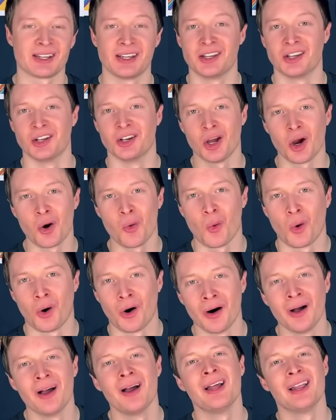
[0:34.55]
and you know
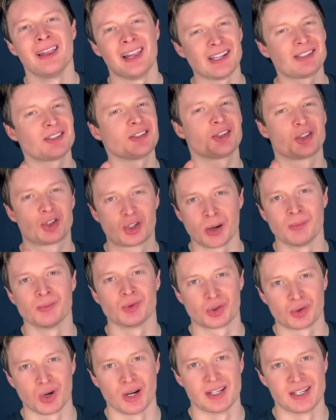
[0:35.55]
what, let's just jump
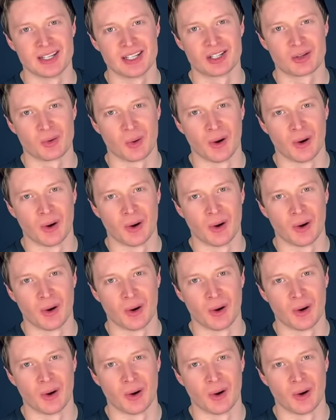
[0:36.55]
straight into